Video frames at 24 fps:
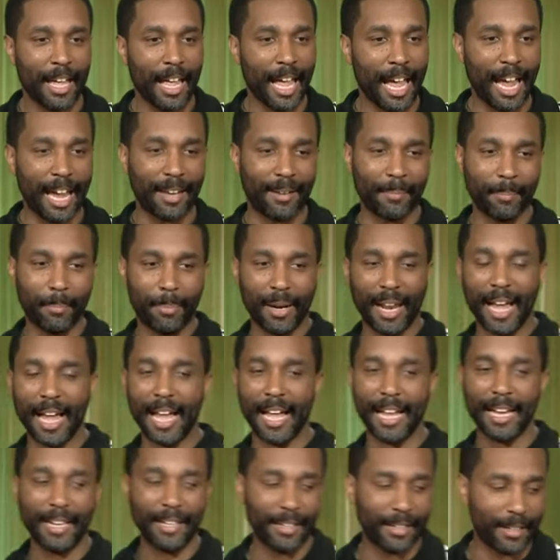and
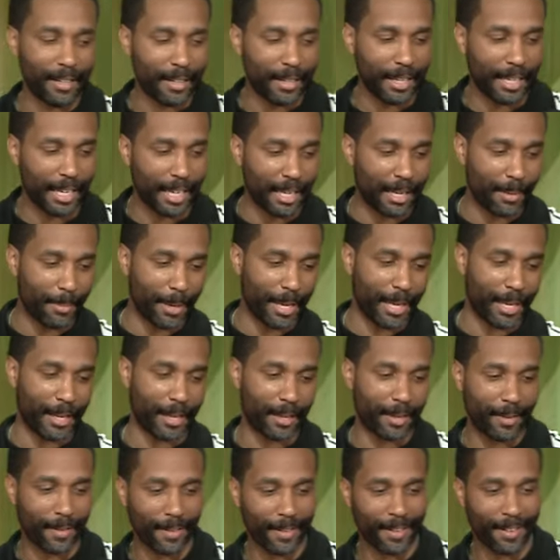blind the enemy.
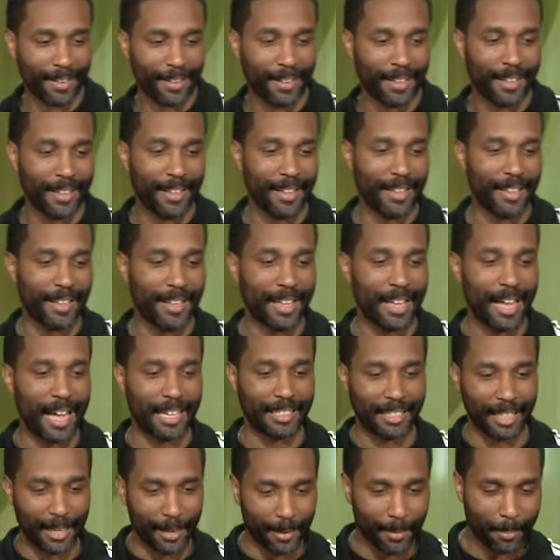I
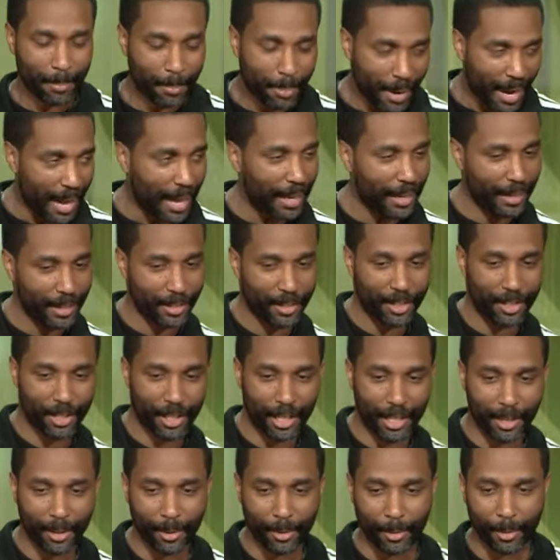said polish
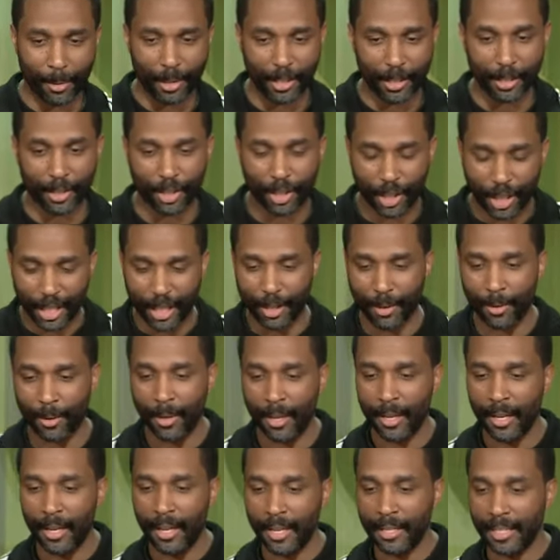shield, or uh, shield
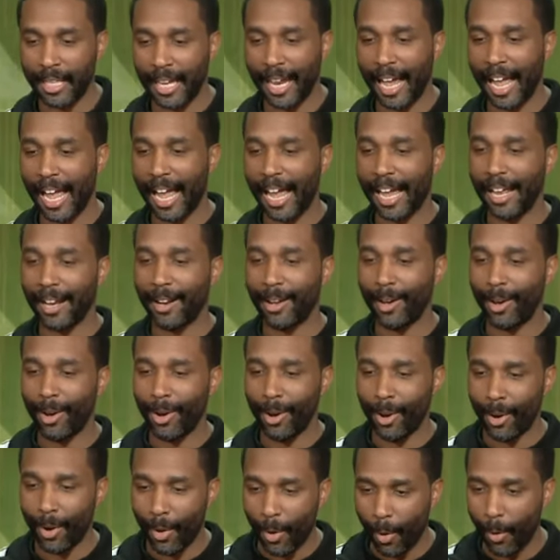that had
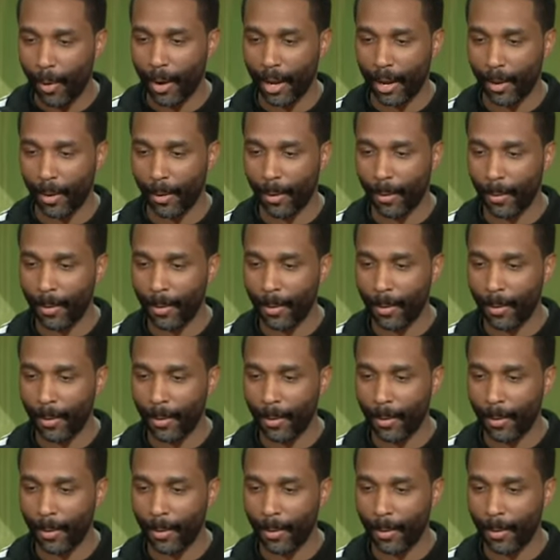oil.